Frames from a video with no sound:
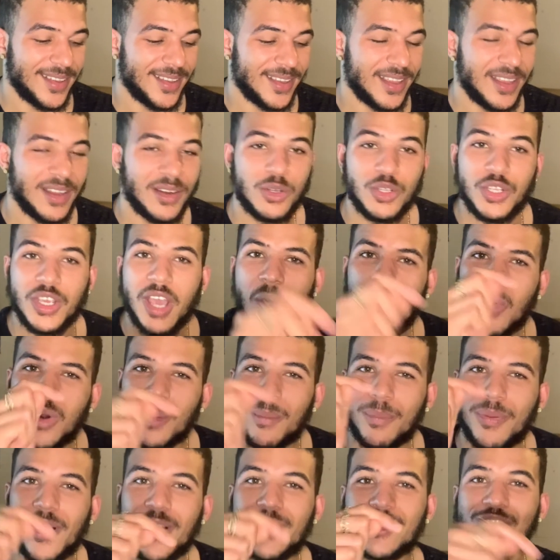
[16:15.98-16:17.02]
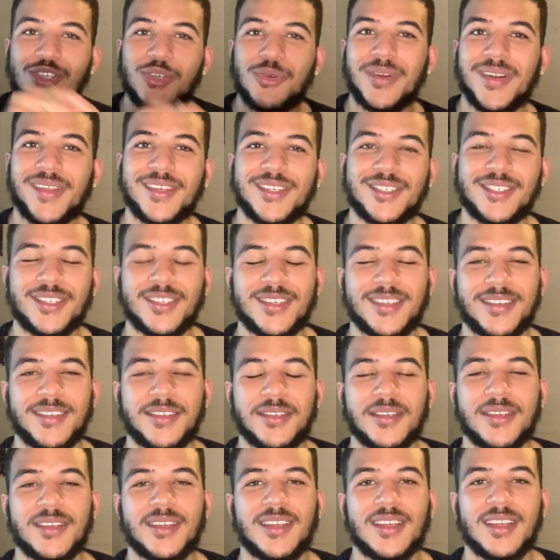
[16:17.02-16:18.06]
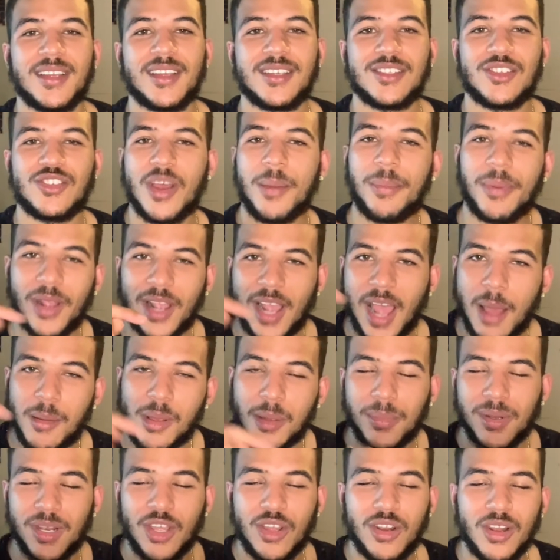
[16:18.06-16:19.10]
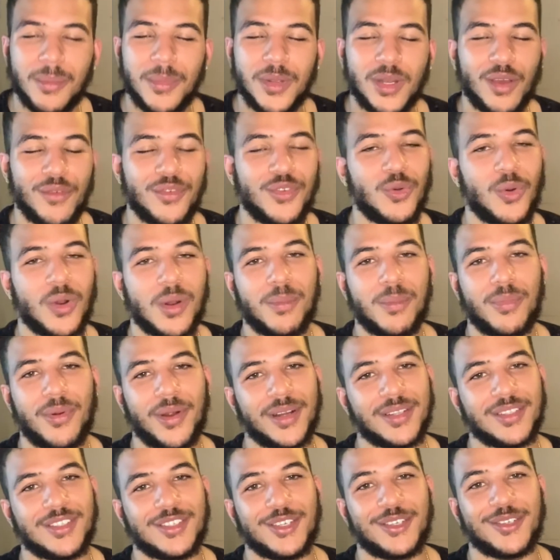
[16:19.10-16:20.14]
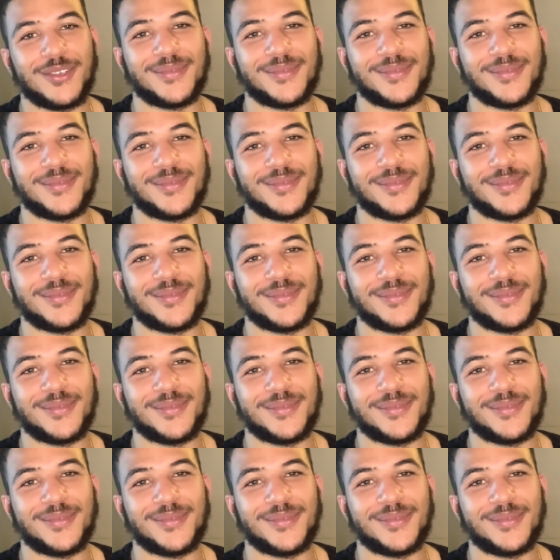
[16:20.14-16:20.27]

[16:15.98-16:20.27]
Do y'all want a part two of this? Drop a comment below. Let me know if you want a part two.